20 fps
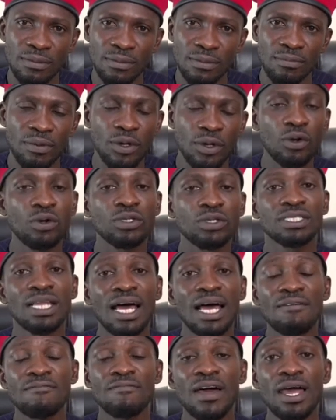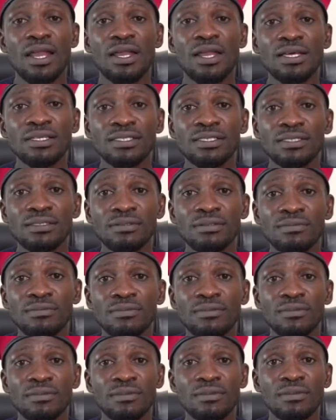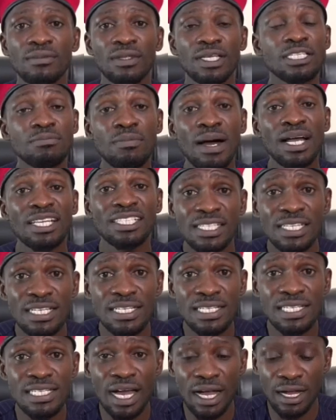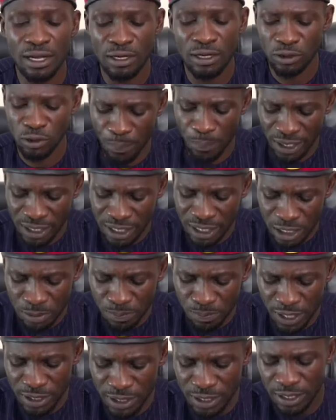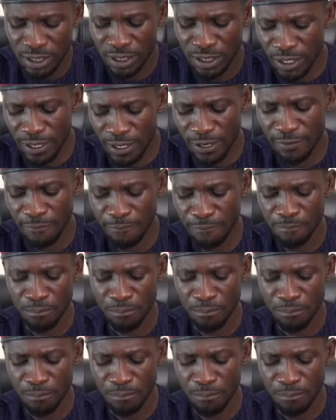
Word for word: Because non-violence is much easier to participate in.